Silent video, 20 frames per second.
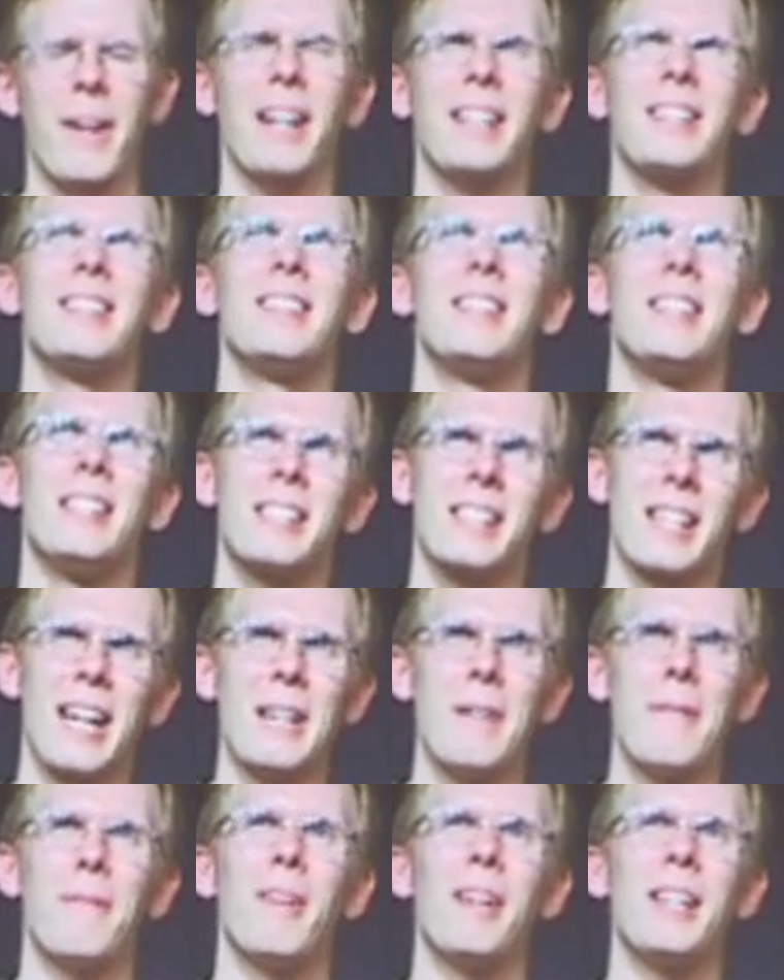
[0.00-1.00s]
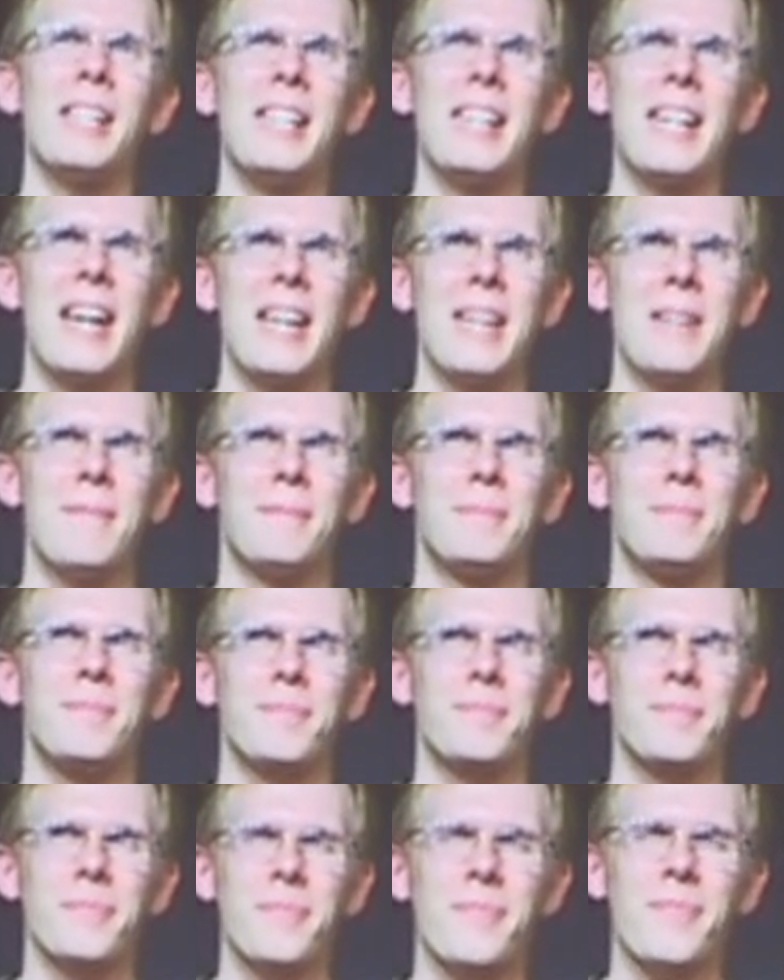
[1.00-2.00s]
In fact, it's kind of
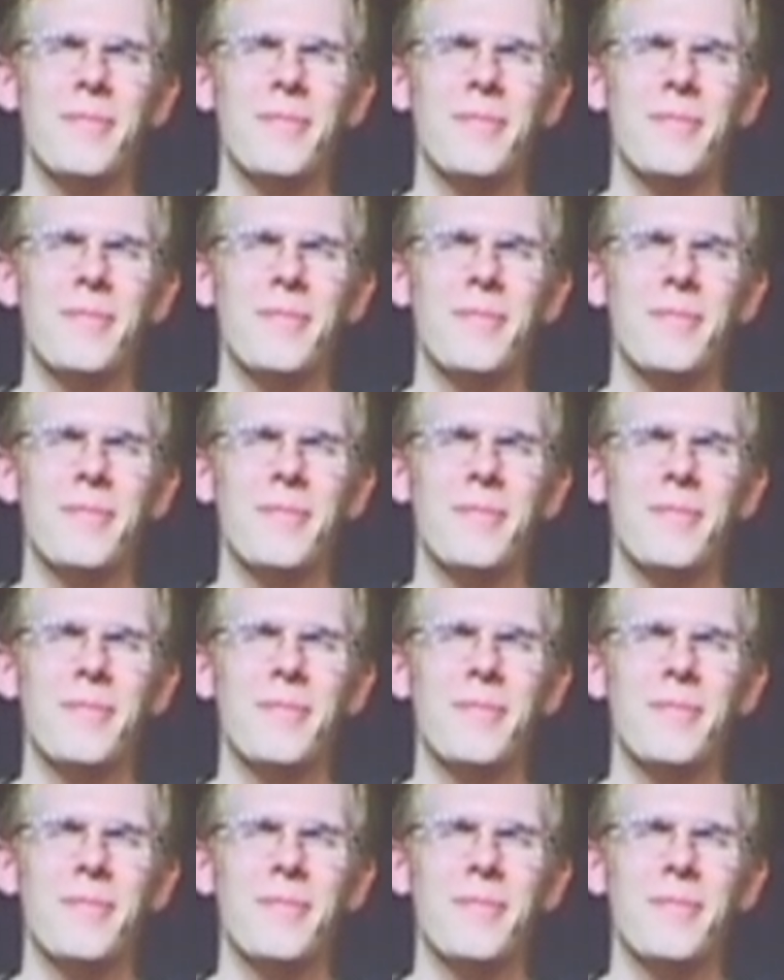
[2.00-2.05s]
funny,